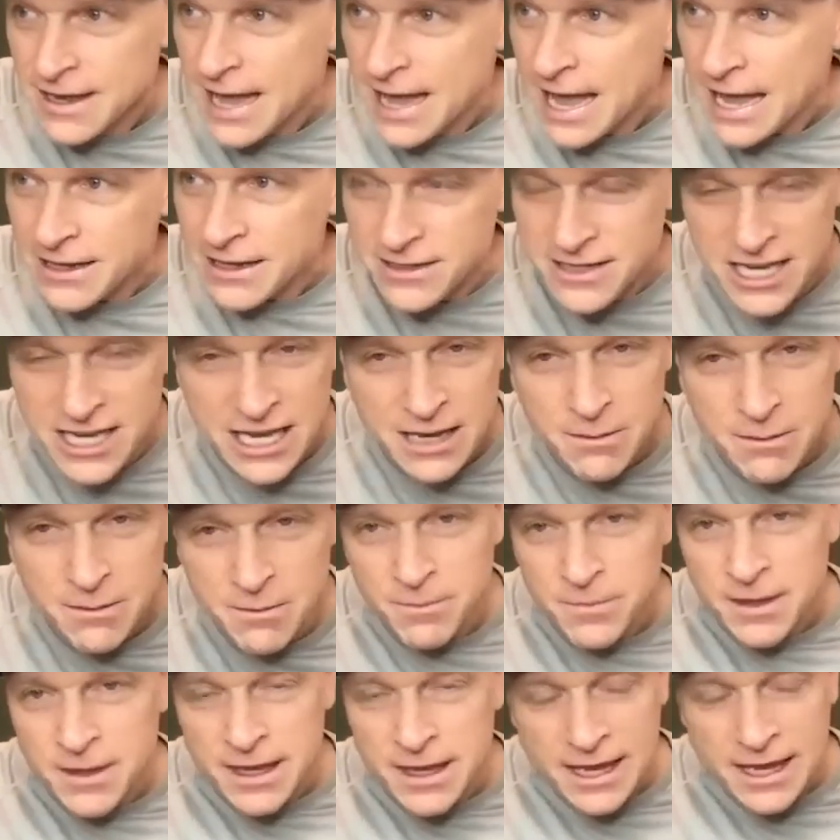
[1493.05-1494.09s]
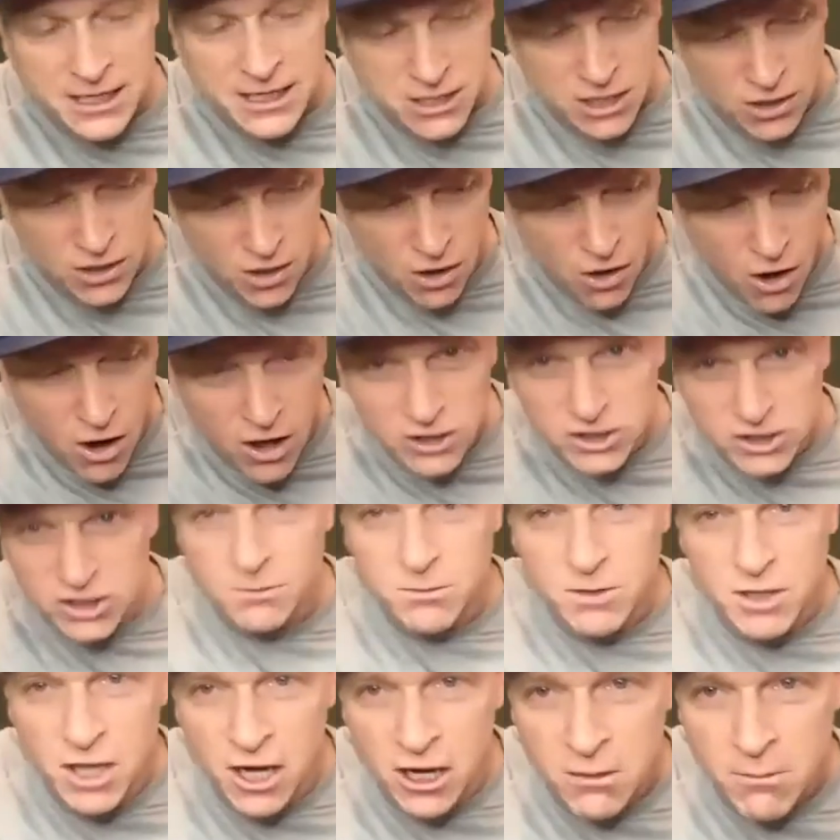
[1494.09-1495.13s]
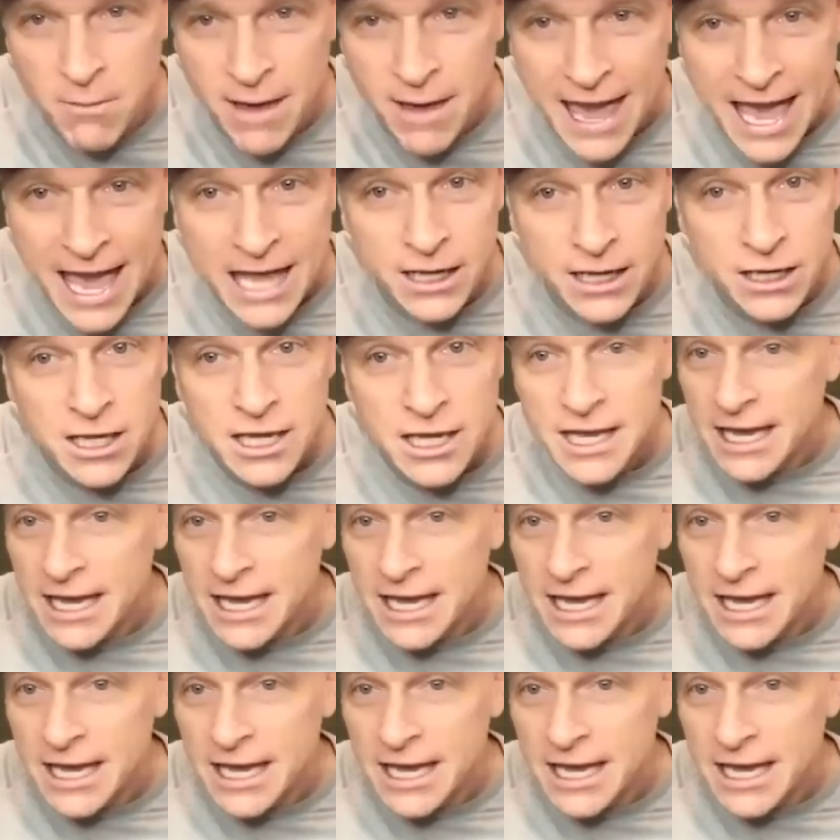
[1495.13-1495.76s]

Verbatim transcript: and Tim is an awesome young man.